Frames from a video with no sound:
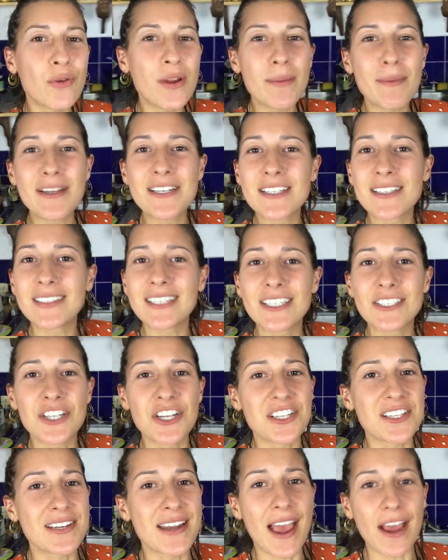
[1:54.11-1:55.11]
creamy,
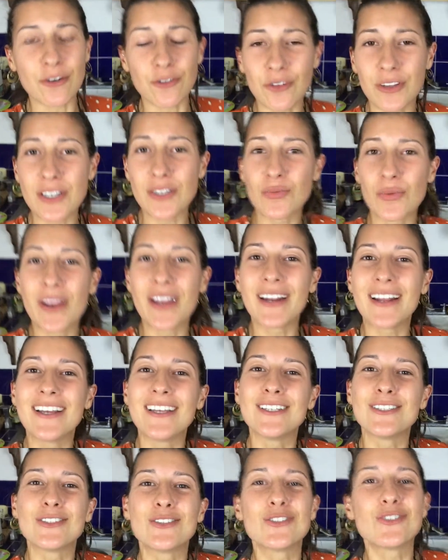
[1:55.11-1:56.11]
delicious, naturally sweet. It
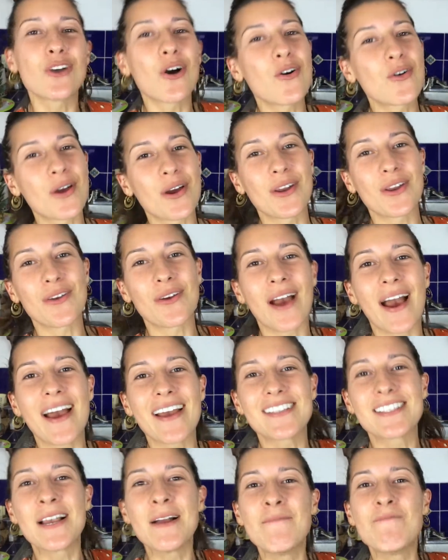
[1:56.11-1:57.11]
is so good, you
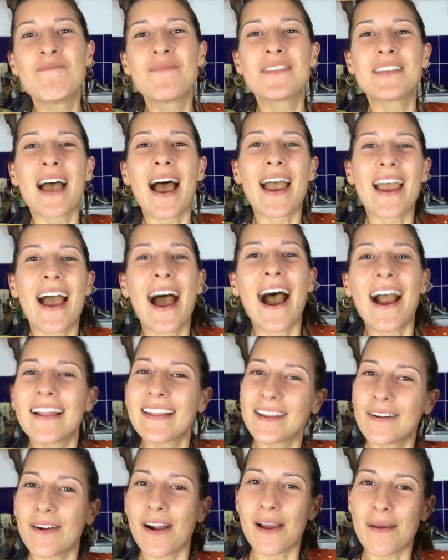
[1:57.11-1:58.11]
guys. I
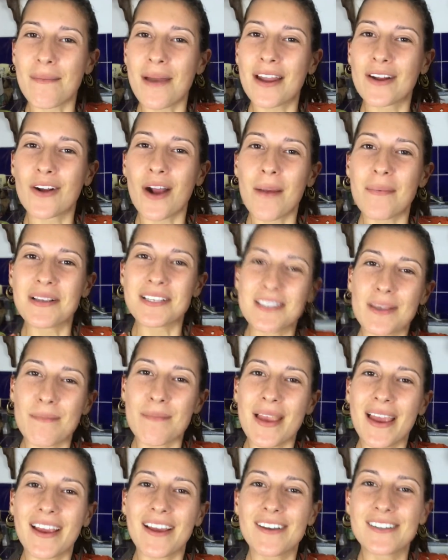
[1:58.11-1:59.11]
highly recommend grabbing some
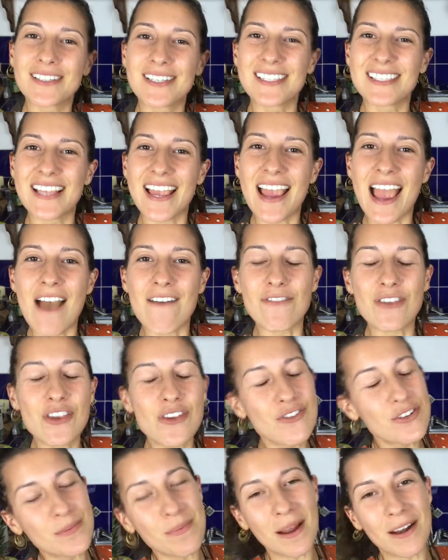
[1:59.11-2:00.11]
mangoes because they have
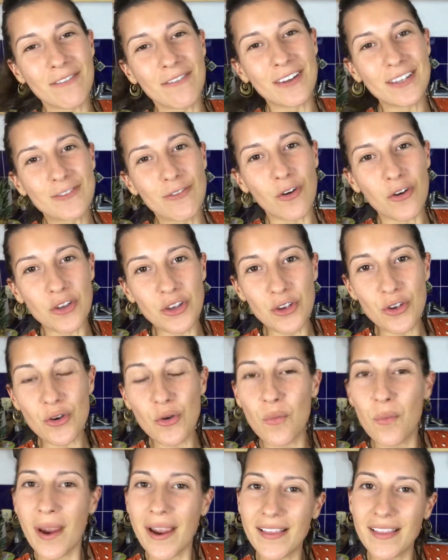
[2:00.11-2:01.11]
huge benefits for
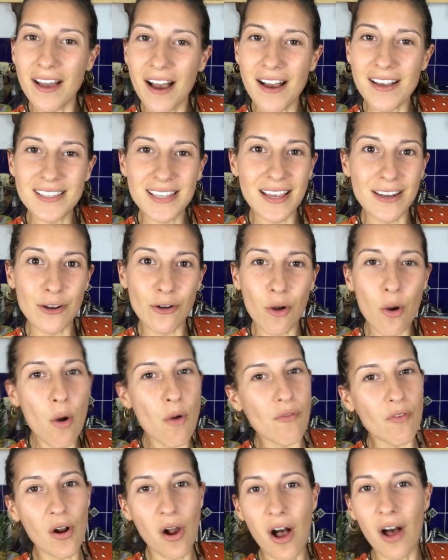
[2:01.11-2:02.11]
you, weight loss, and your
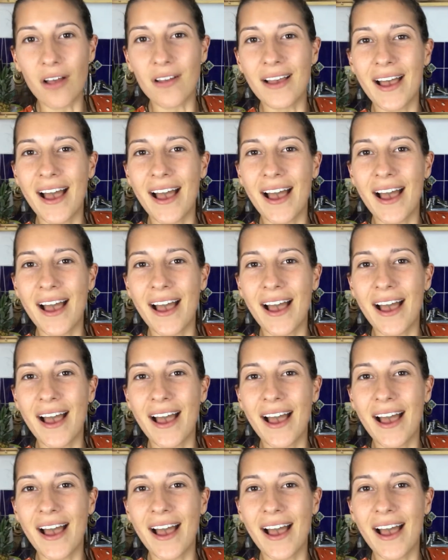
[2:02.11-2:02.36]
overall